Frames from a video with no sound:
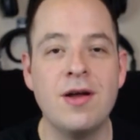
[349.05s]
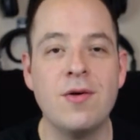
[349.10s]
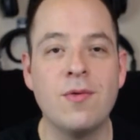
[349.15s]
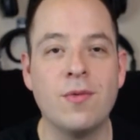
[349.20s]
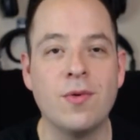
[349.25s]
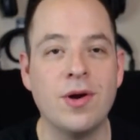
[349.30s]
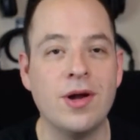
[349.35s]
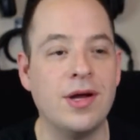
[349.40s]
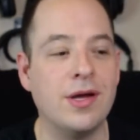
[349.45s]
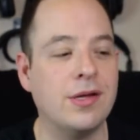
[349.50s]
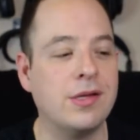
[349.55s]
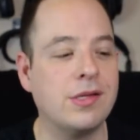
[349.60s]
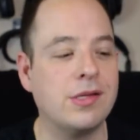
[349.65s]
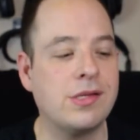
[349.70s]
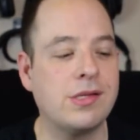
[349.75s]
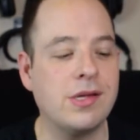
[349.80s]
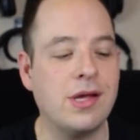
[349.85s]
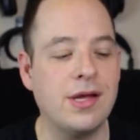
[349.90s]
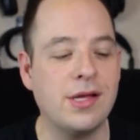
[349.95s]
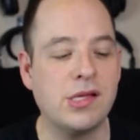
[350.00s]

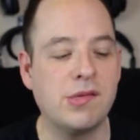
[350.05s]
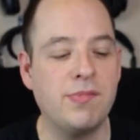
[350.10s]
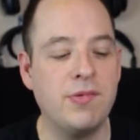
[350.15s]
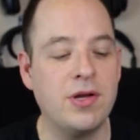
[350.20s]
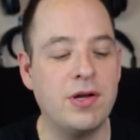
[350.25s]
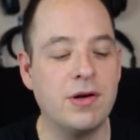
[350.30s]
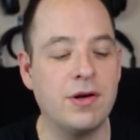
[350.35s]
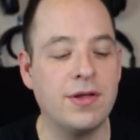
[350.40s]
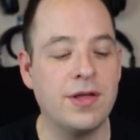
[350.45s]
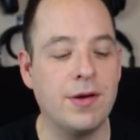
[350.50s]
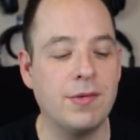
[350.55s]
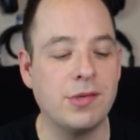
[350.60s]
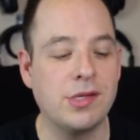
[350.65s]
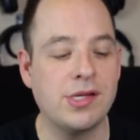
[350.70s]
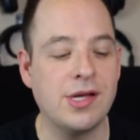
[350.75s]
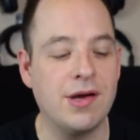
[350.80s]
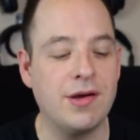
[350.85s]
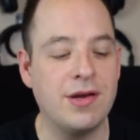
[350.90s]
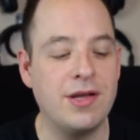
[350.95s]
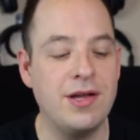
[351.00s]
Whereas a speaker that was
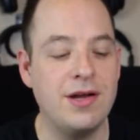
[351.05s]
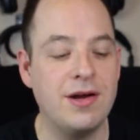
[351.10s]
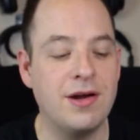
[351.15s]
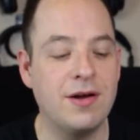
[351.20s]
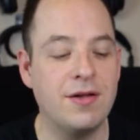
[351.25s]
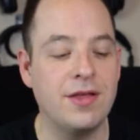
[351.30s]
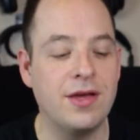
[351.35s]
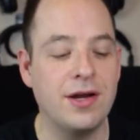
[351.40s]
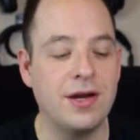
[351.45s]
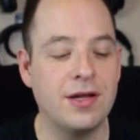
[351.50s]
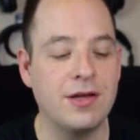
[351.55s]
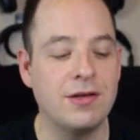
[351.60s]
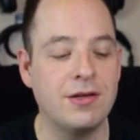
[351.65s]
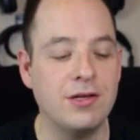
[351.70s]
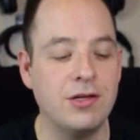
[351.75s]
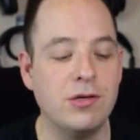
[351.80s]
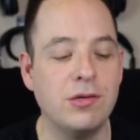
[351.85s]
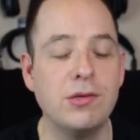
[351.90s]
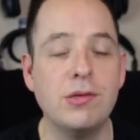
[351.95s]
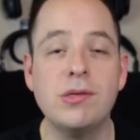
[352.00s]
down here that it could
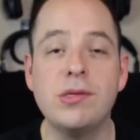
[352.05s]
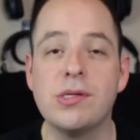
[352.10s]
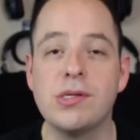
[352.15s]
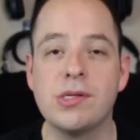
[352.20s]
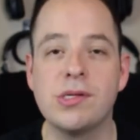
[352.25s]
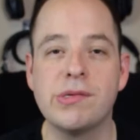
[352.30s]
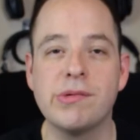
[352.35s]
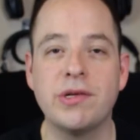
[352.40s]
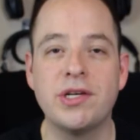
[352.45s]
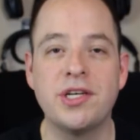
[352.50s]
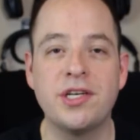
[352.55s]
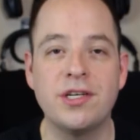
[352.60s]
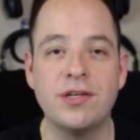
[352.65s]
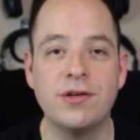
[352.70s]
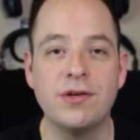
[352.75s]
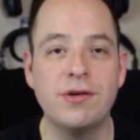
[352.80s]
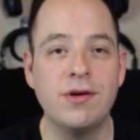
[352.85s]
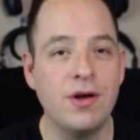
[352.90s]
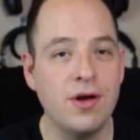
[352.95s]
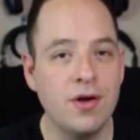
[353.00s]
use or switch
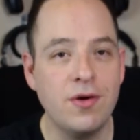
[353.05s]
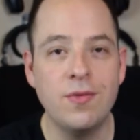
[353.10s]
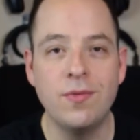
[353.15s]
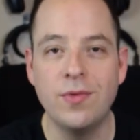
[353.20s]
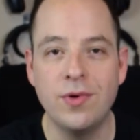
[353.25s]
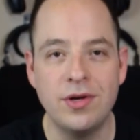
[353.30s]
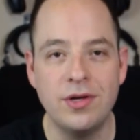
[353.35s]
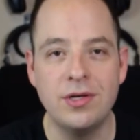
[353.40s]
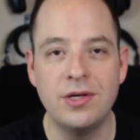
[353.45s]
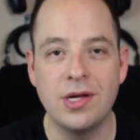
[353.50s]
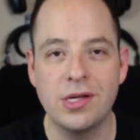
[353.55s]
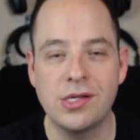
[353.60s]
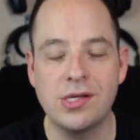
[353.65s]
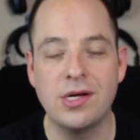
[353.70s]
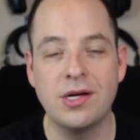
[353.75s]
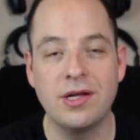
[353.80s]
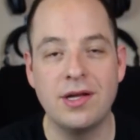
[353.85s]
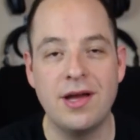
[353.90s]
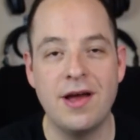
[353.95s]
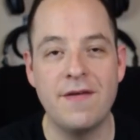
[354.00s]
to wouldn't
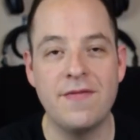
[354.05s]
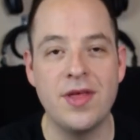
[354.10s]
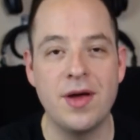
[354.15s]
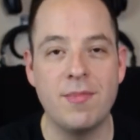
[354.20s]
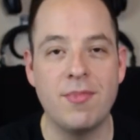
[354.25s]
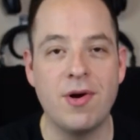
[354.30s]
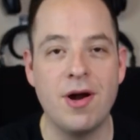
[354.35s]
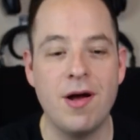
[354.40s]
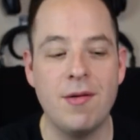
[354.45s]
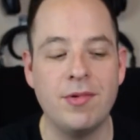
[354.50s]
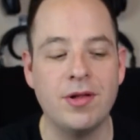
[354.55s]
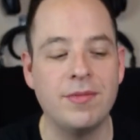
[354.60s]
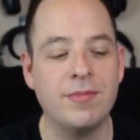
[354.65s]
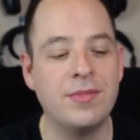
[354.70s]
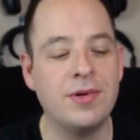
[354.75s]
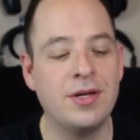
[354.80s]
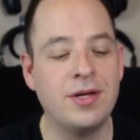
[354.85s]
necessarily have that problem.